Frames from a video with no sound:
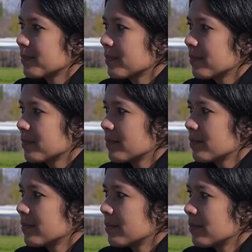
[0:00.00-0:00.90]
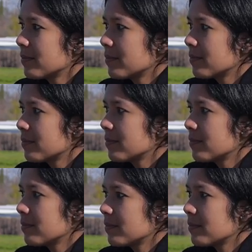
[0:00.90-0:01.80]

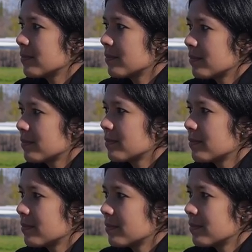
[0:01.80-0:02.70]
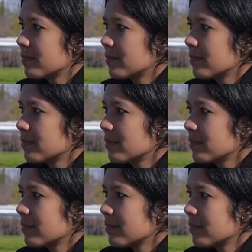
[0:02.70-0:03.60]

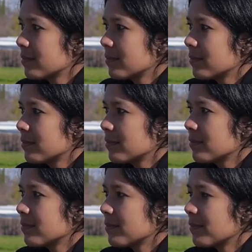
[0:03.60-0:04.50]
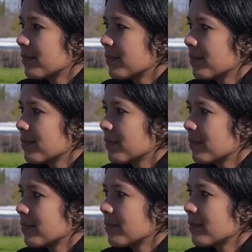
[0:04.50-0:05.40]

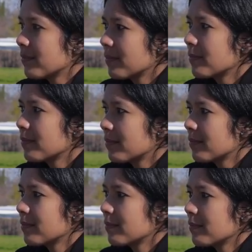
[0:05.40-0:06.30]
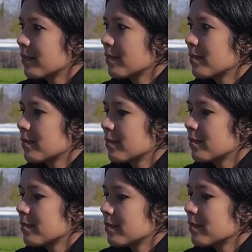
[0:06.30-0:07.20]
This person isn't speaking.